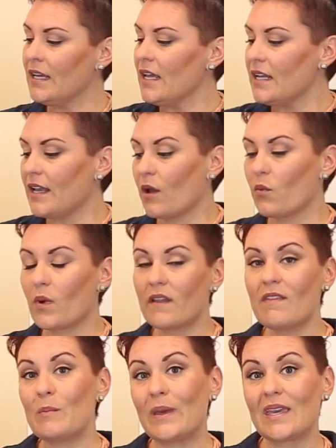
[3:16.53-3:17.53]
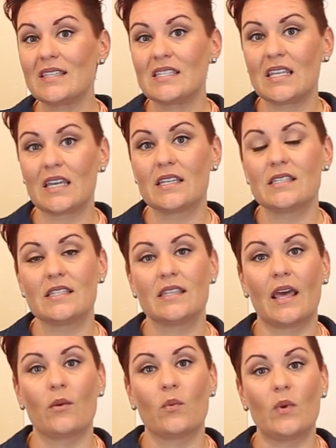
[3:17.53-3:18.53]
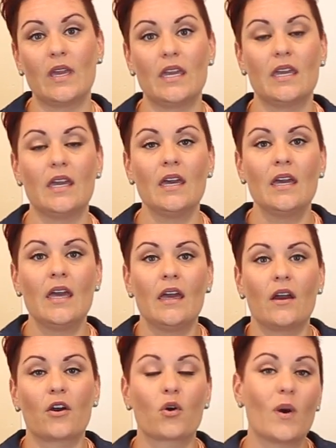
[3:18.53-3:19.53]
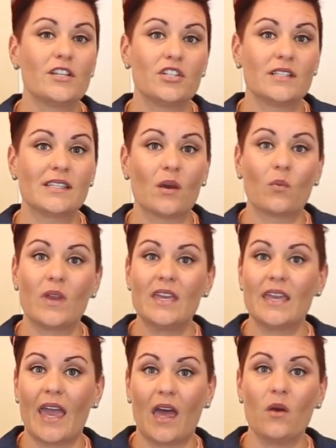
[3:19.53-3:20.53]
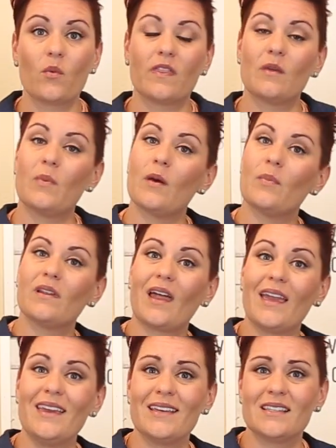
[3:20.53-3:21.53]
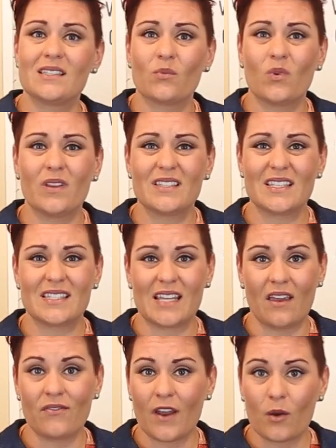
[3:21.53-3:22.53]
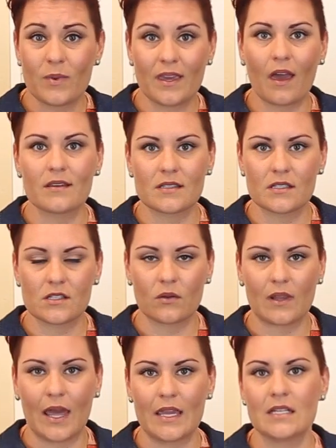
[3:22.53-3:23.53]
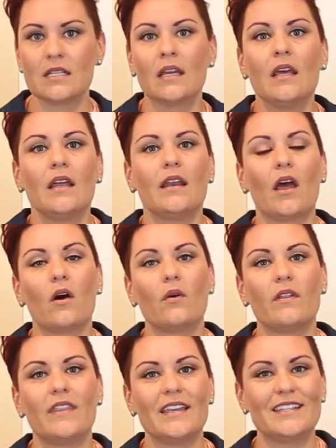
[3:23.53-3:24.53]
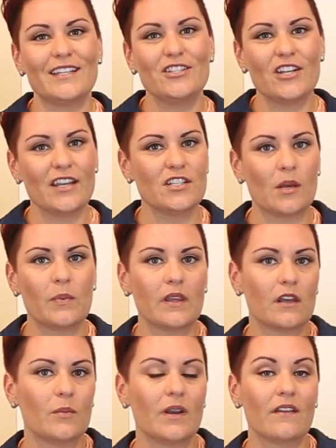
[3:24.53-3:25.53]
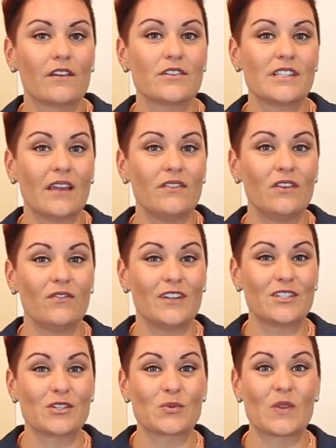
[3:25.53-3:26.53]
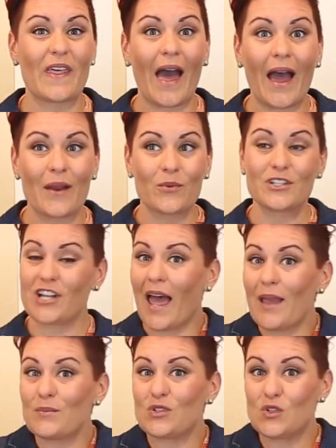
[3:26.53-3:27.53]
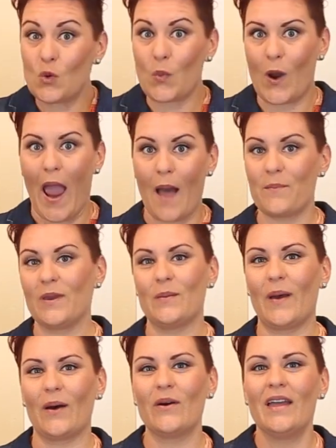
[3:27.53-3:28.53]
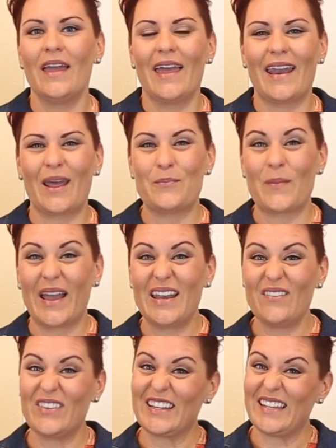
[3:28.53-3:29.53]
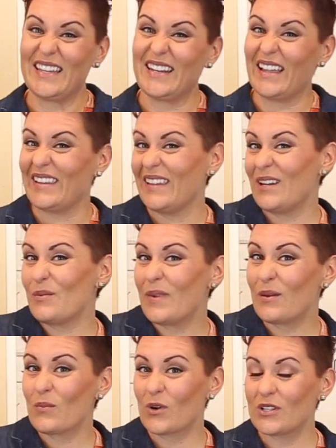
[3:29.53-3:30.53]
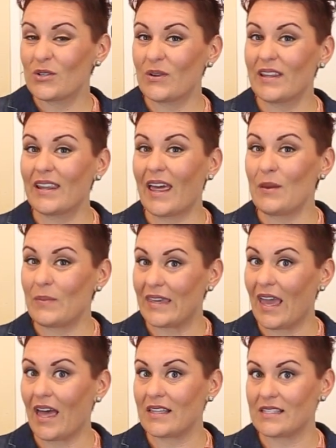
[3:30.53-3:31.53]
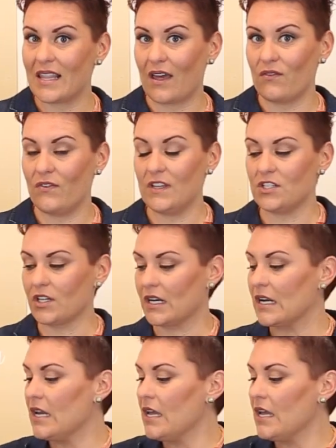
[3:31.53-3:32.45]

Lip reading: Now, one of the biggest things questions that we get with the Pipa Lite is, well, is it safe now because it's so light? Now, they did change up a little bit of their safety features, which I'm super happy about, and I might even lean a little bit more toward the Lite because of that feature.